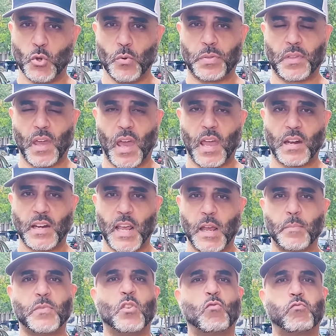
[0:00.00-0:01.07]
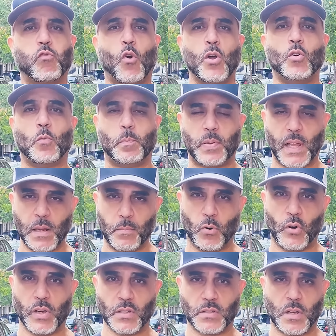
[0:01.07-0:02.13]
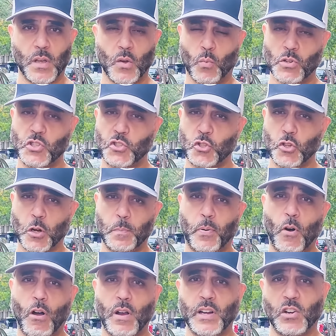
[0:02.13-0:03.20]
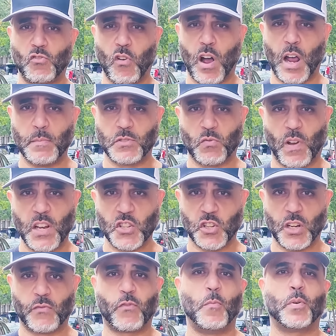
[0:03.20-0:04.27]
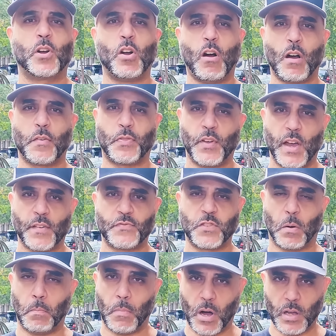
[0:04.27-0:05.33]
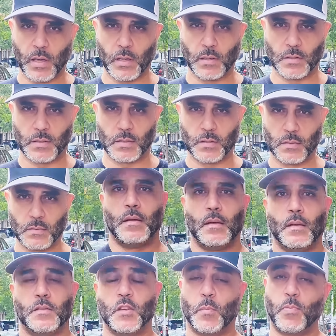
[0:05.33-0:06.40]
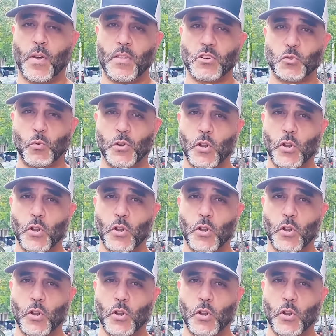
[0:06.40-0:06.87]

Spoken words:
youth gang named the Royal Playboys, which took part in crimes ranging from car theft to muggings. The brothers were